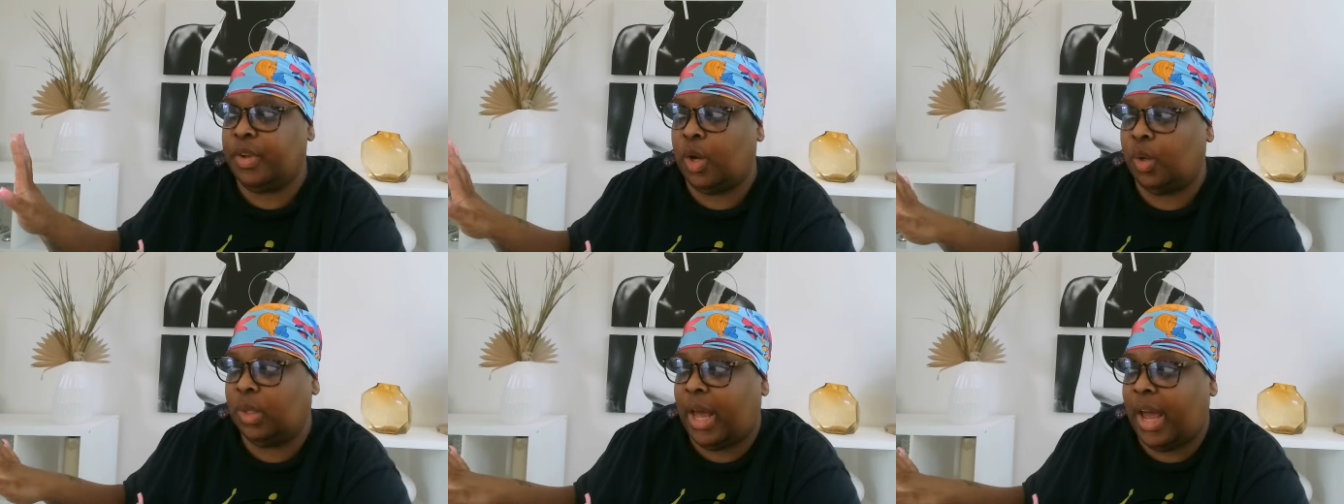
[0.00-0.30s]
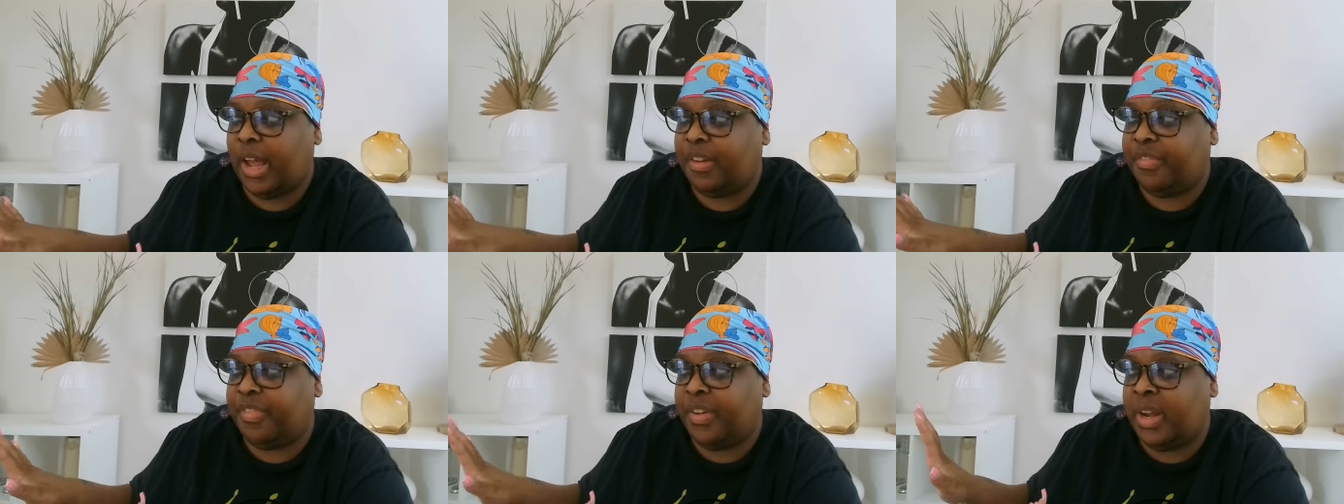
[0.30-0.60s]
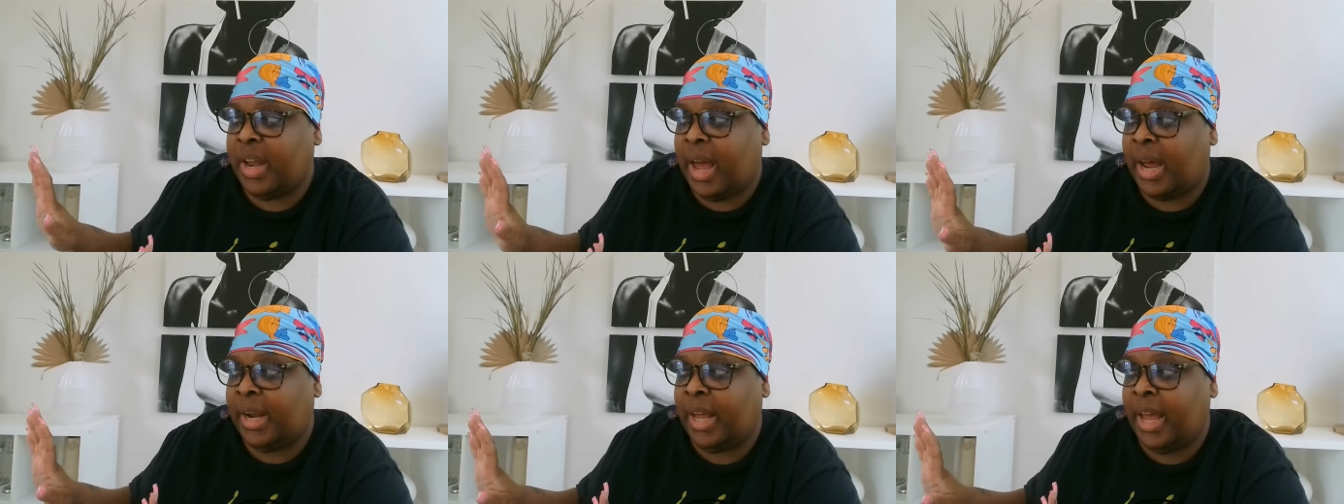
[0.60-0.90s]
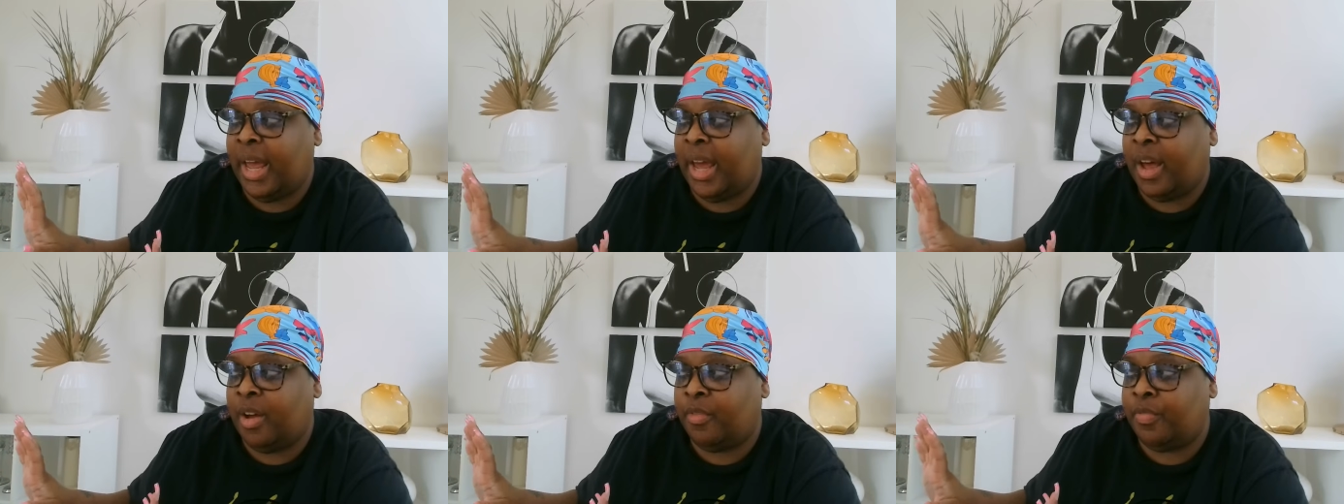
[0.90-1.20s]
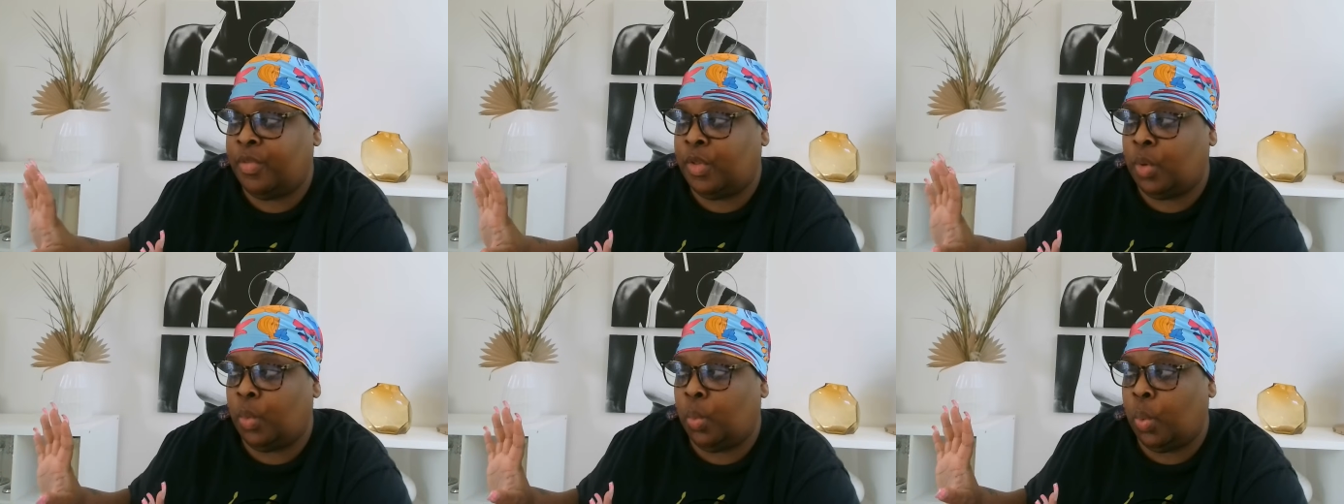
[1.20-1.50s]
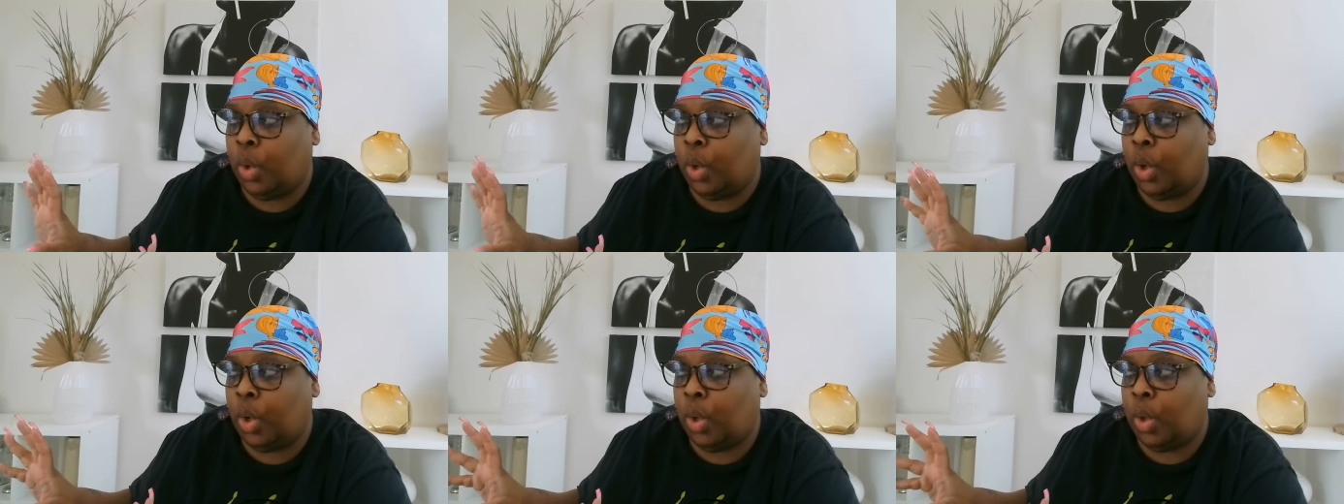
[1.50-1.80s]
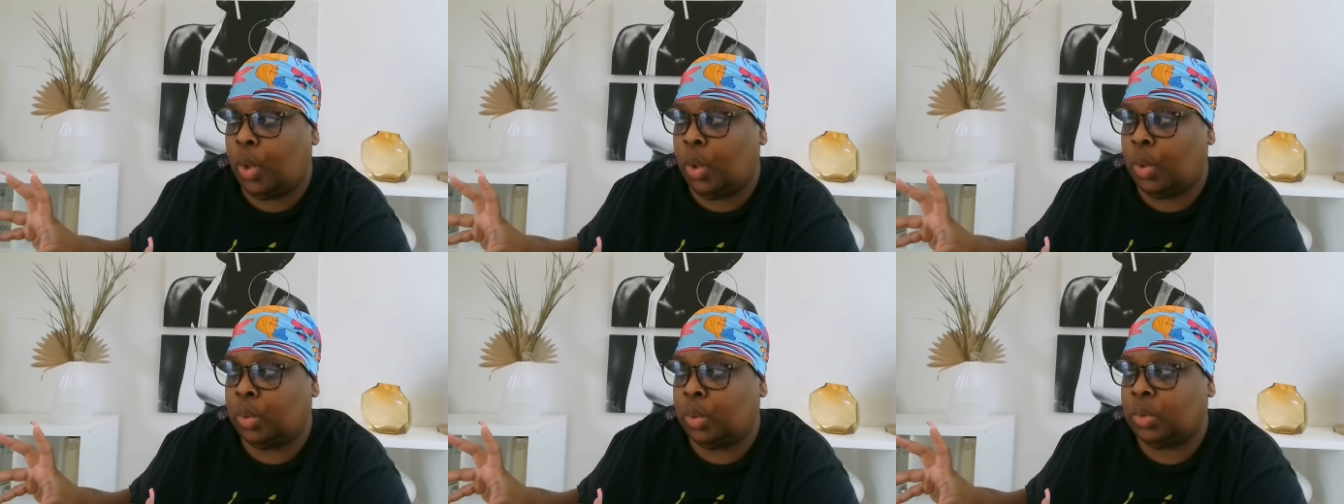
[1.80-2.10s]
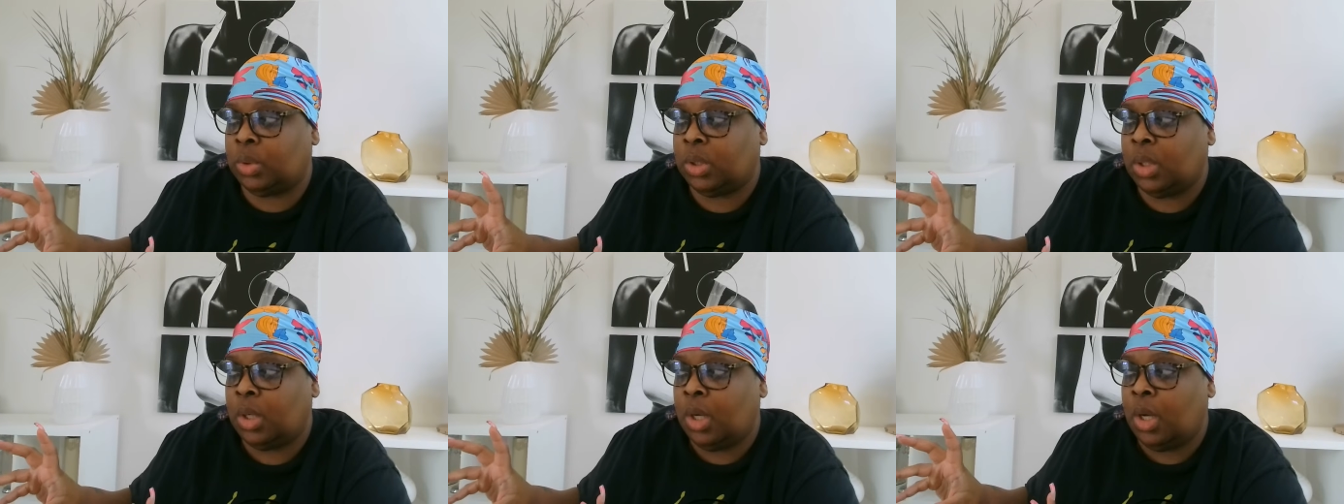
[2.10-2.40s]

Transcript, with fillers: your life and not have the world